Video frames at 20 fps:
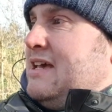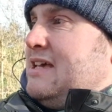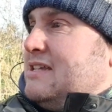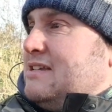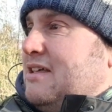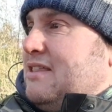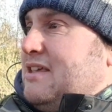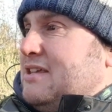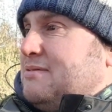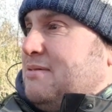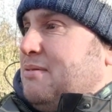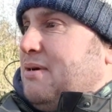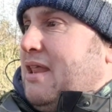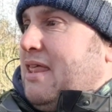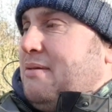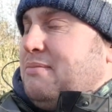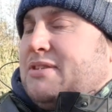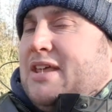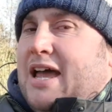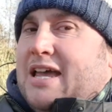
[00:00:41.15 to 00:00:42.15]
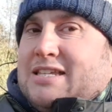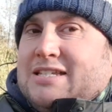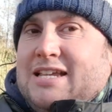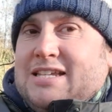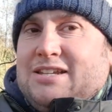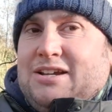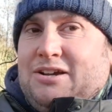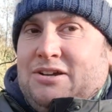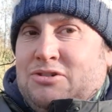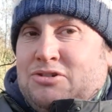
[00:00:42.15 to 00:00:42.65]
So I think it's been one of them days,
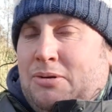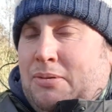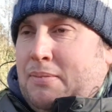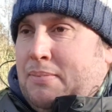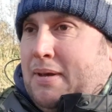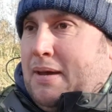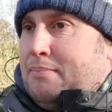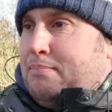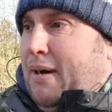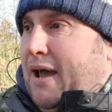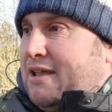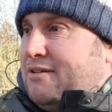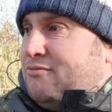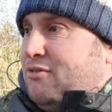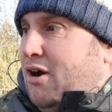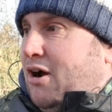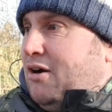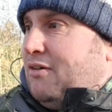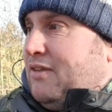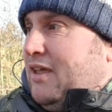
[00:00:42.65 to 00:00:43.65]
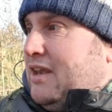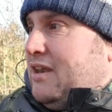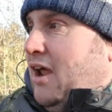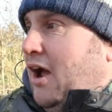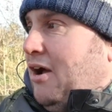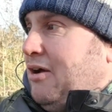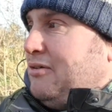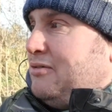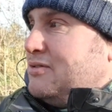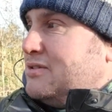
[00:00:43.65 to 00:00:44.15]
unless I can drop a bit of bait right on their
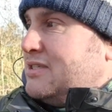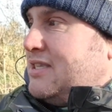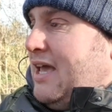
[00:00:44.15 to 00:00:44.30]
nose,